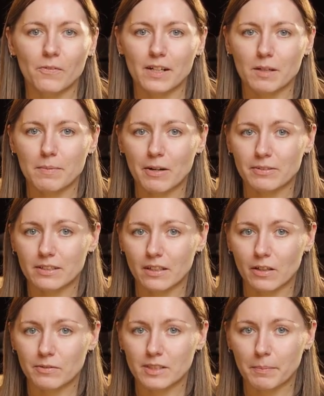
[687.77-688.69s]
When a
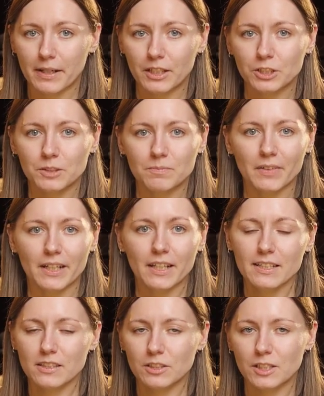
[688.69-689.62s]
browser loads a page,
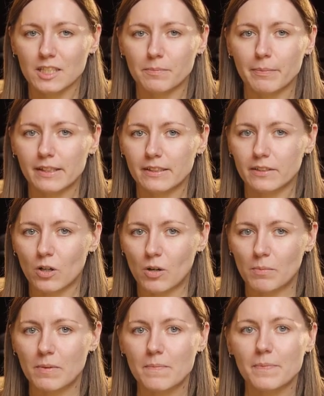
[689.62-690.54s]
it doesn't just build a
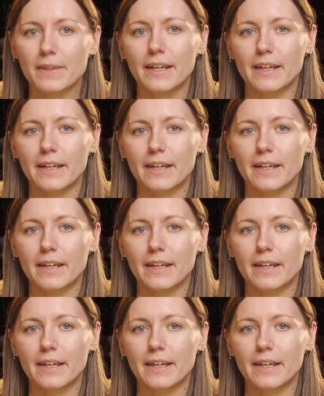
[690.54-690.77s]
DOM.